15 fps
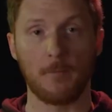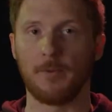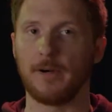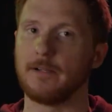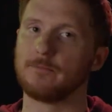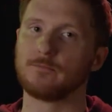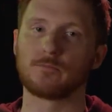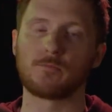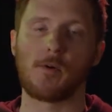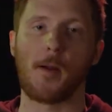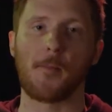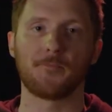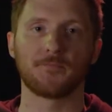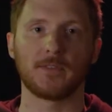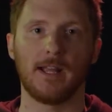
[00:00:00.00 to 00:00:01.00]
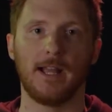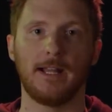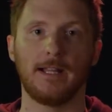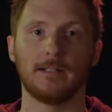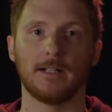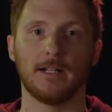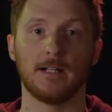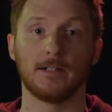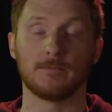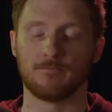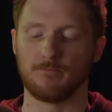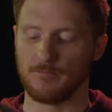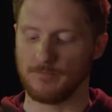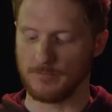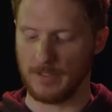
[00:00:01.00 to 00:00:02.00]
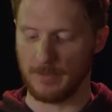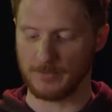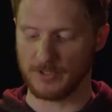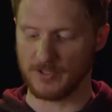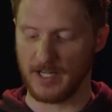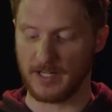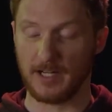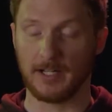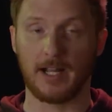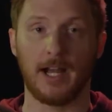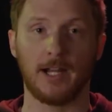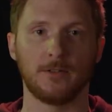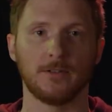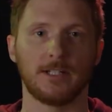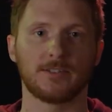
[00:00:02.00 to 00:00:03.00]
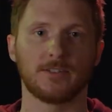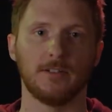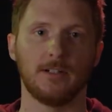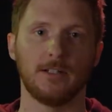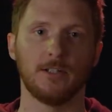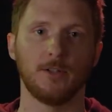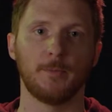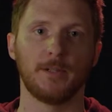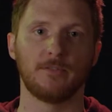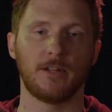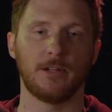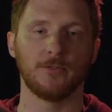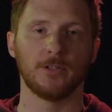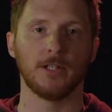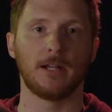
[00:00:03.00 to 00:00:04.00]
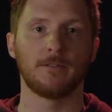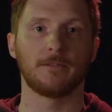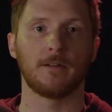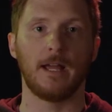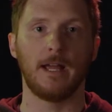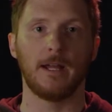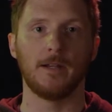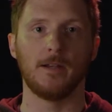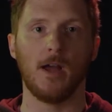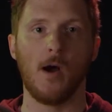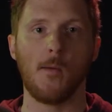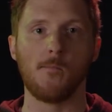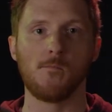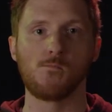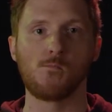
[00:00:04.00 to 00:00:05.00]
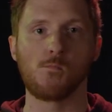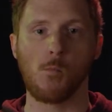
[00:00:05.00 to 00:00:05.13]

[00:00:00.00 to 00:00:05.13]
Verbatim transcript: but hey, uh, I'm just that kind of guy who likes a, a little bit of flavor in life, and um,